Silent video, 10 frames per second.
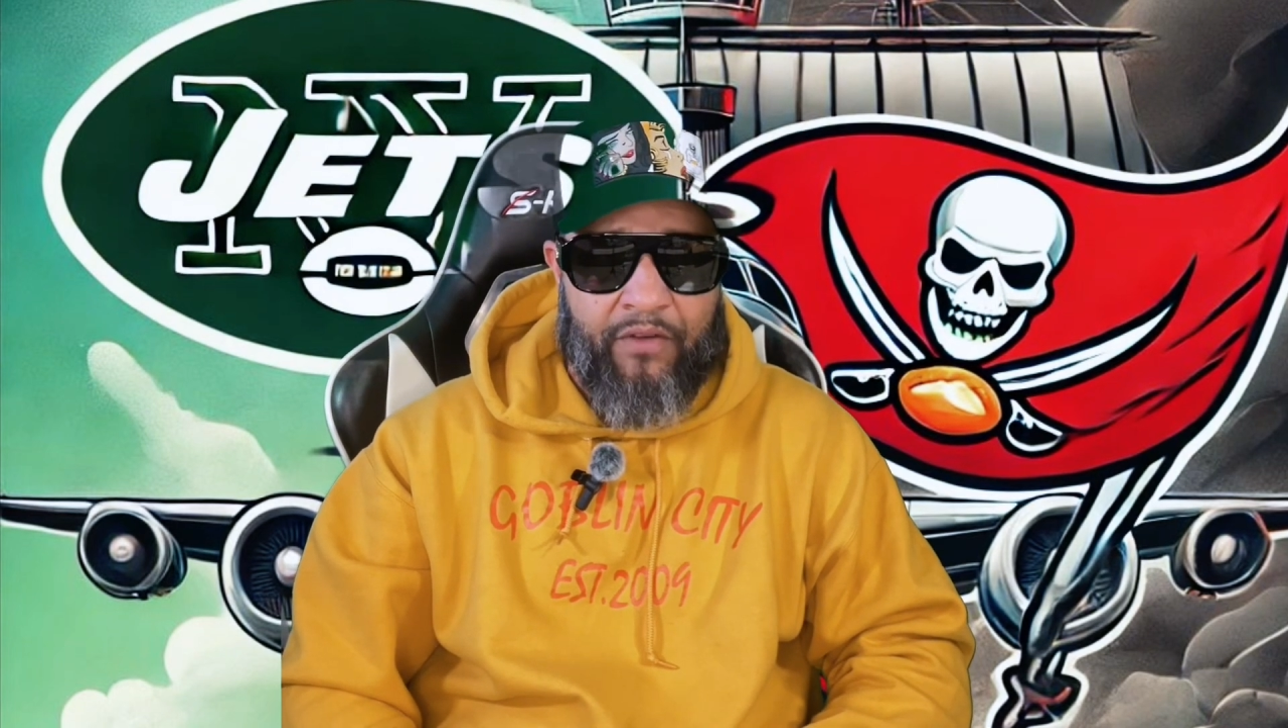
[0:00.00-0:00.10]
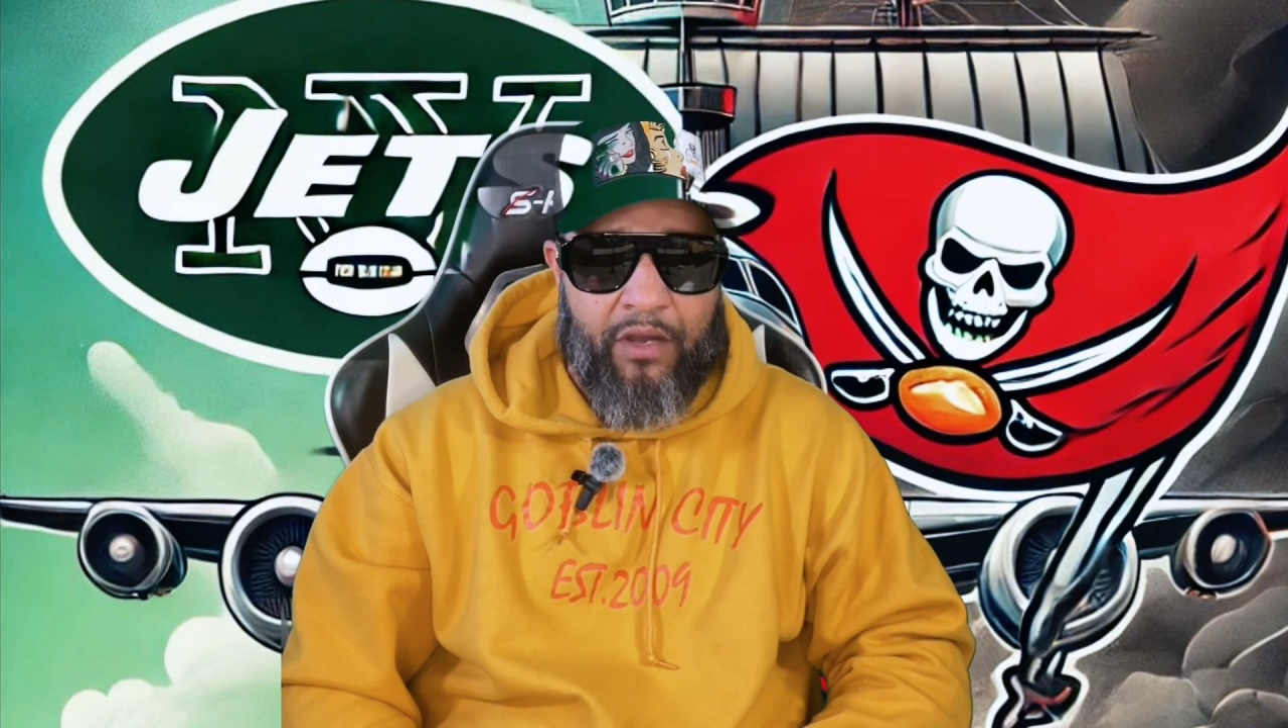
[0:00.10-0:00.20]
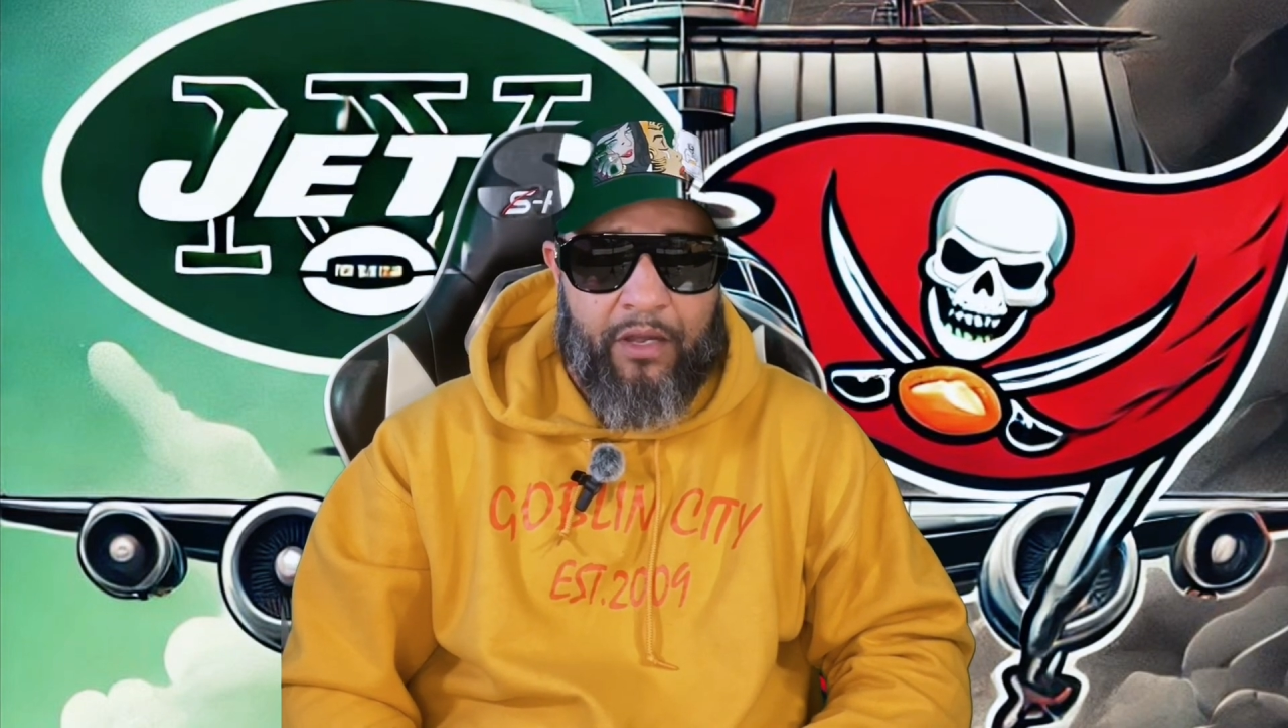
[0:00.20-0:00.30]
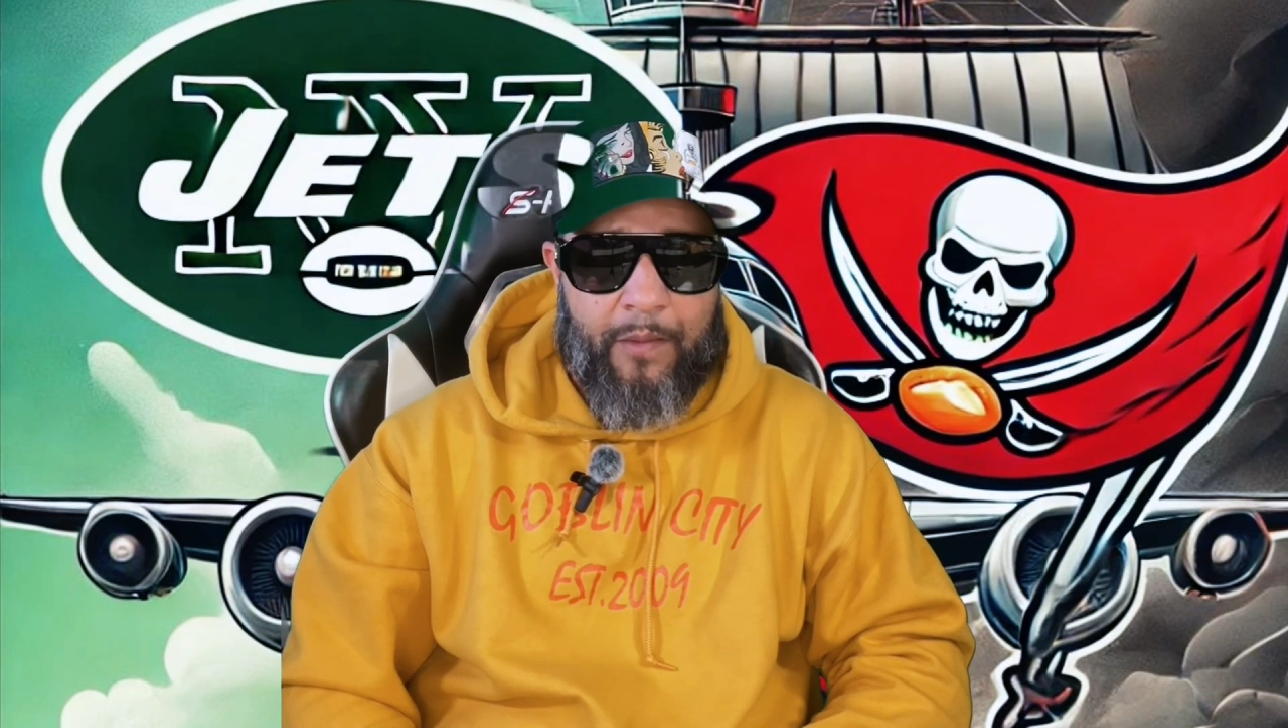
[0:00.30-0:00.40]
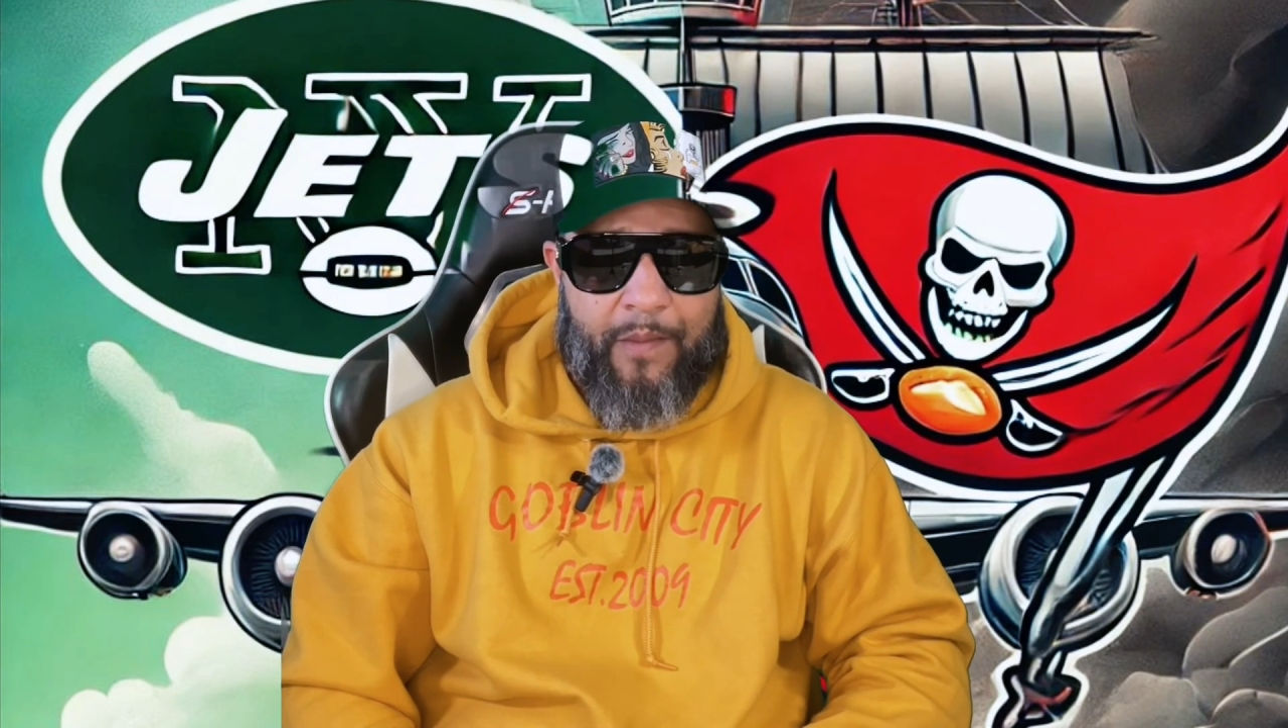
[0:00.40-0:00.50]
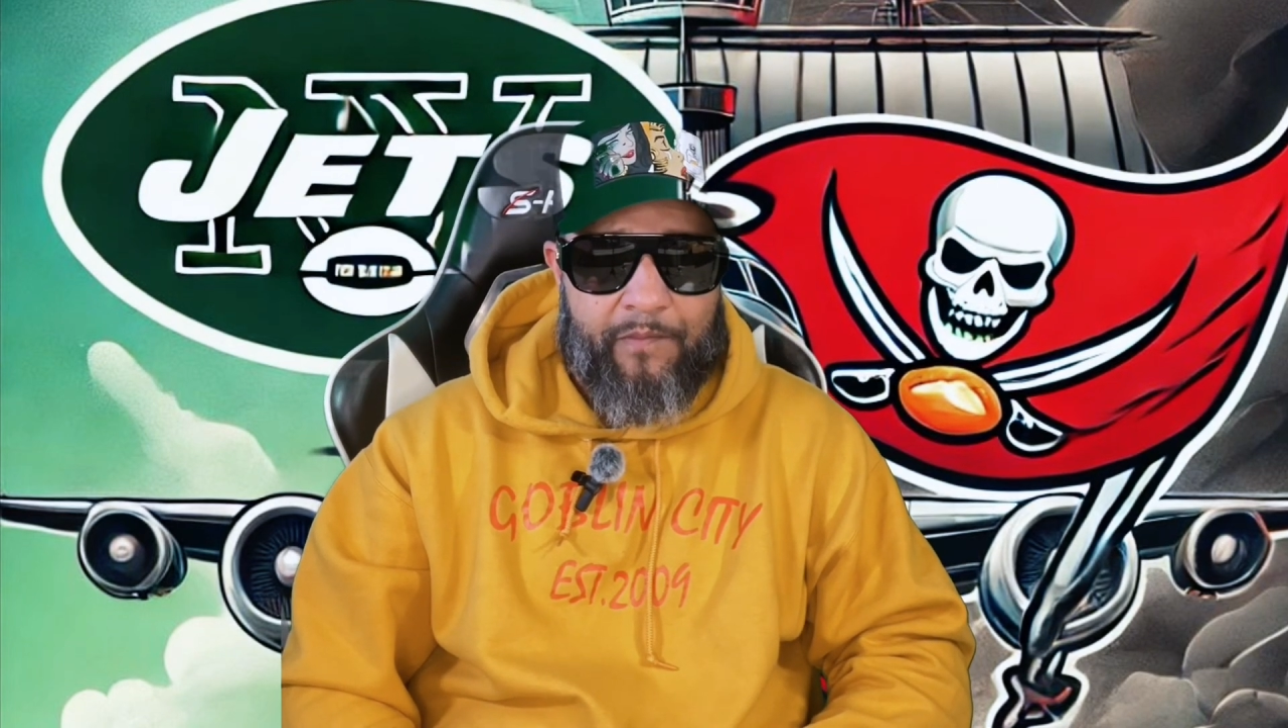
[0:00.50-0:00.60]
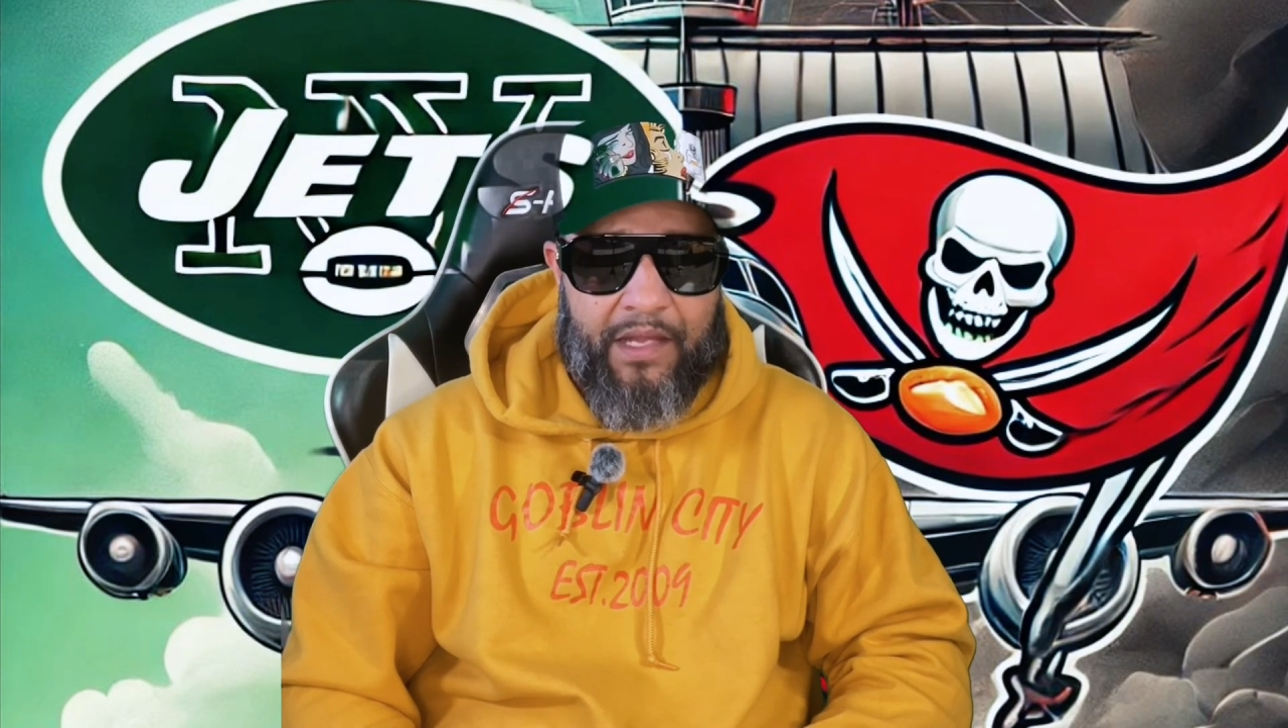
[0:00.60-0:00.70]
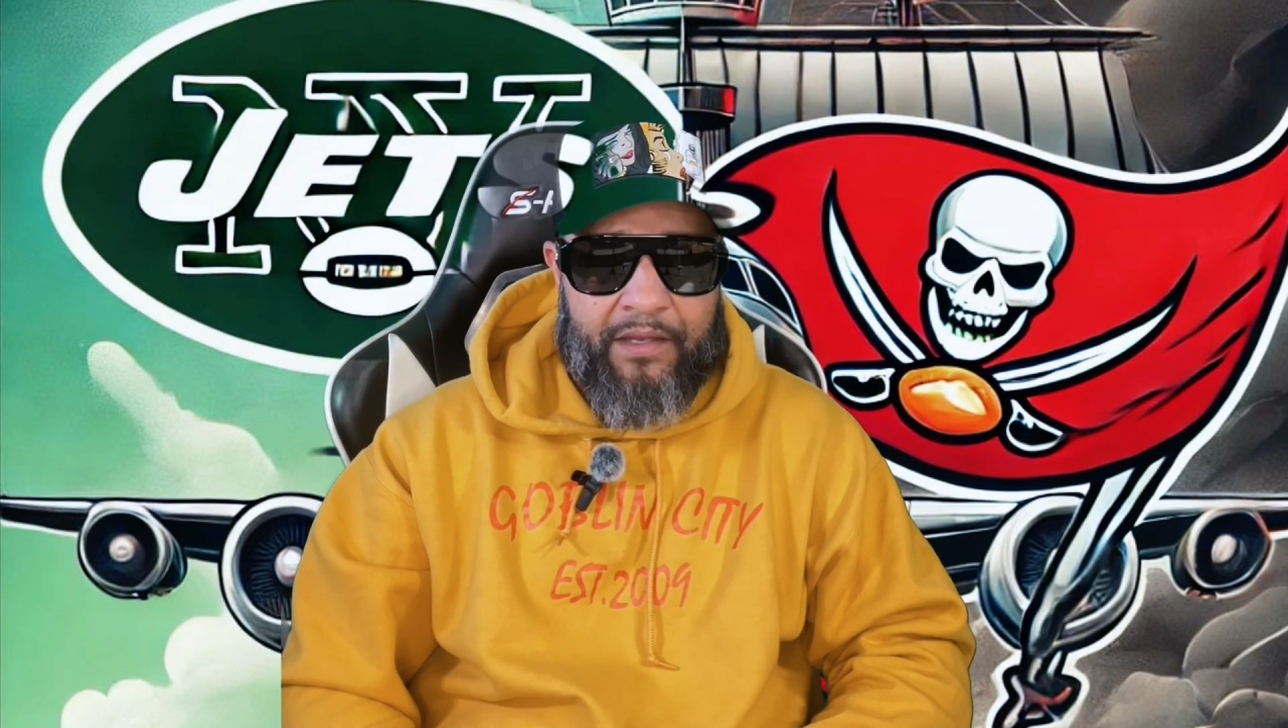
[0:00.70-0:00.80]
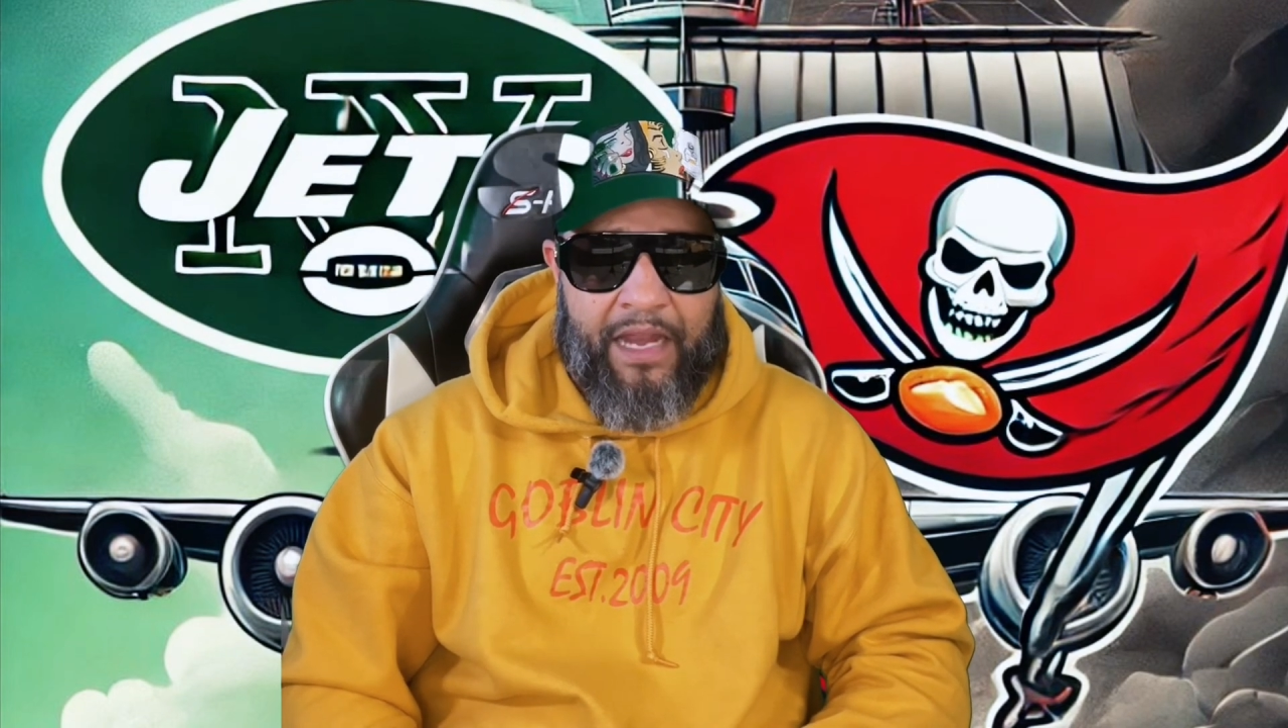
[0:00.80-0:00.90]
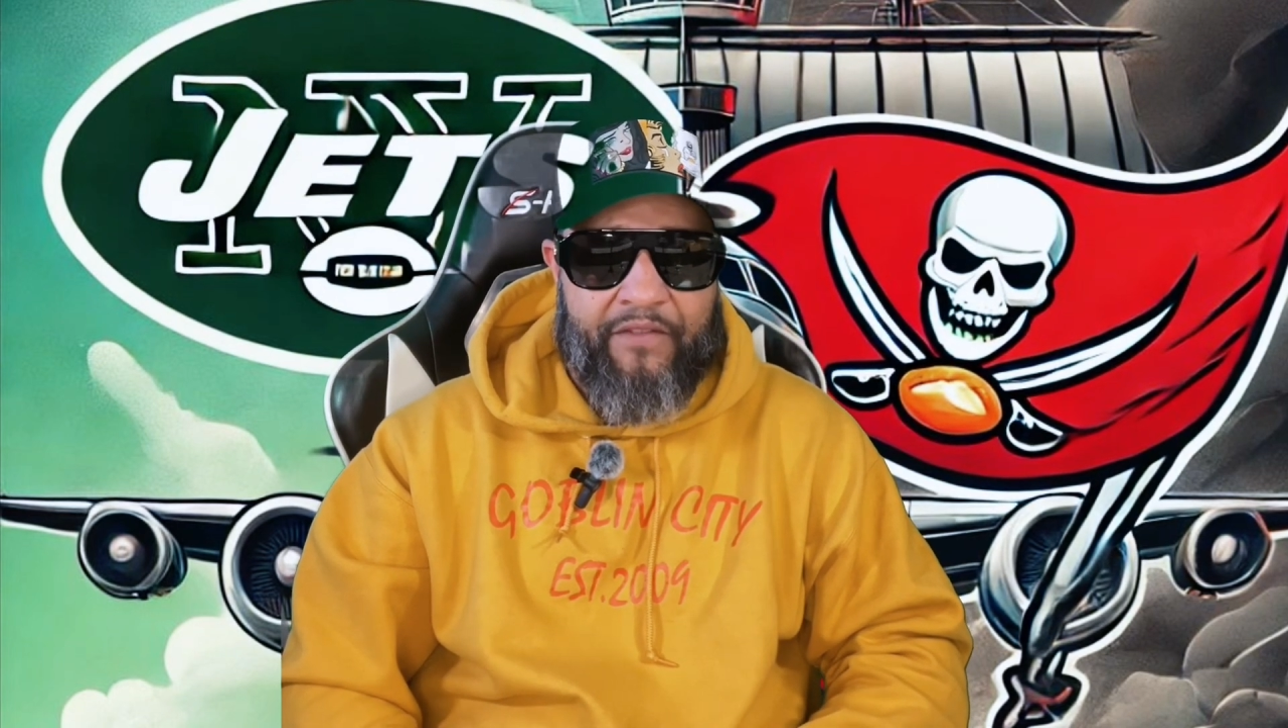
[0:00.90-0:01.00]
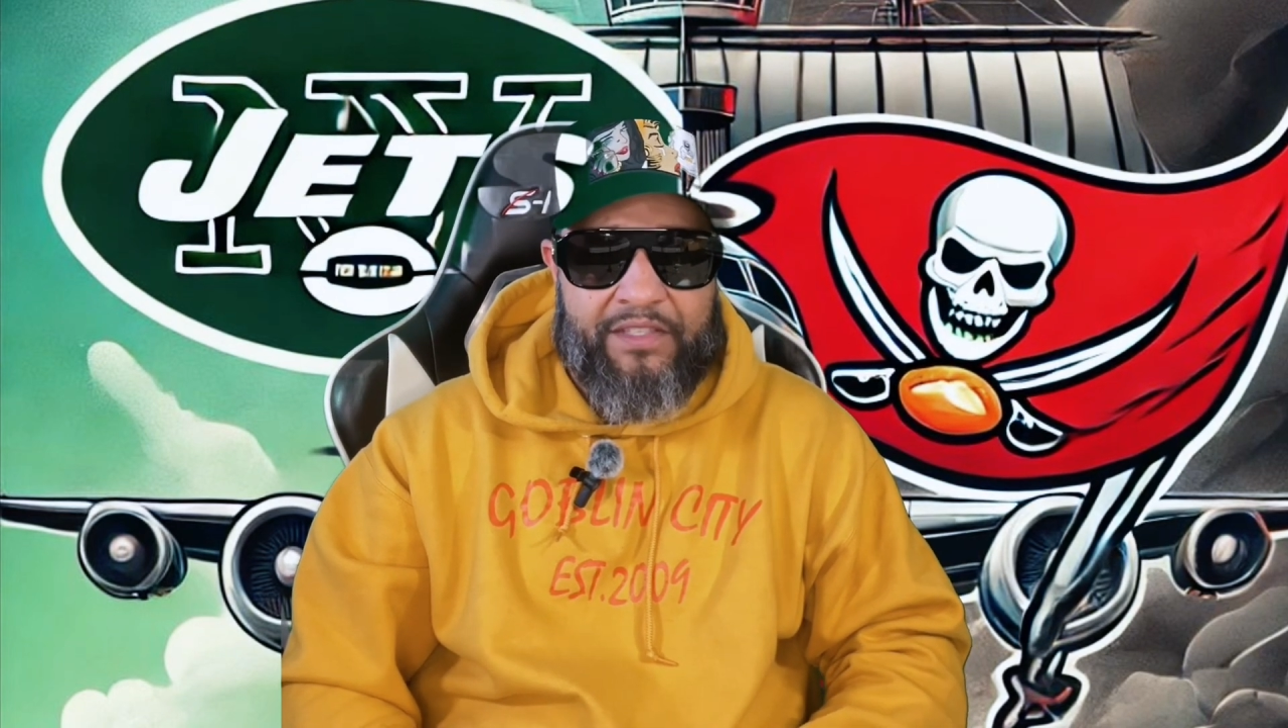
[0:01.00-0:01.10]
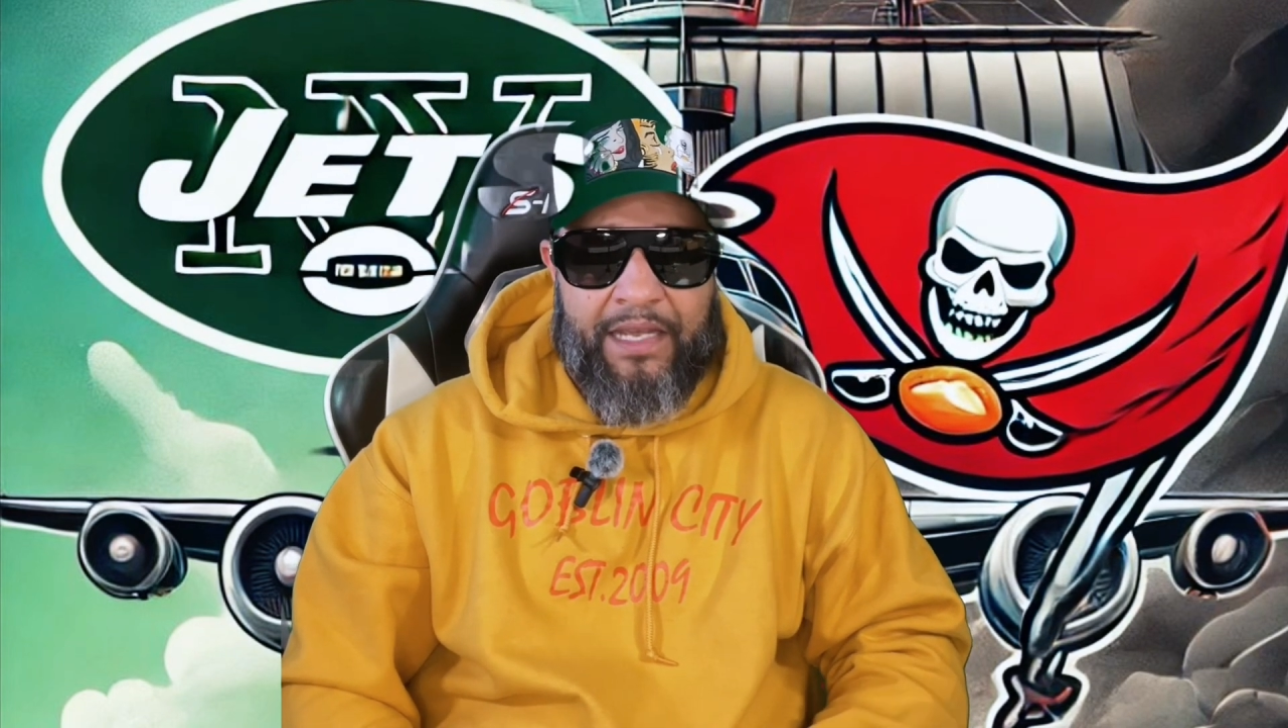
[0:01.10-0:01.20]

a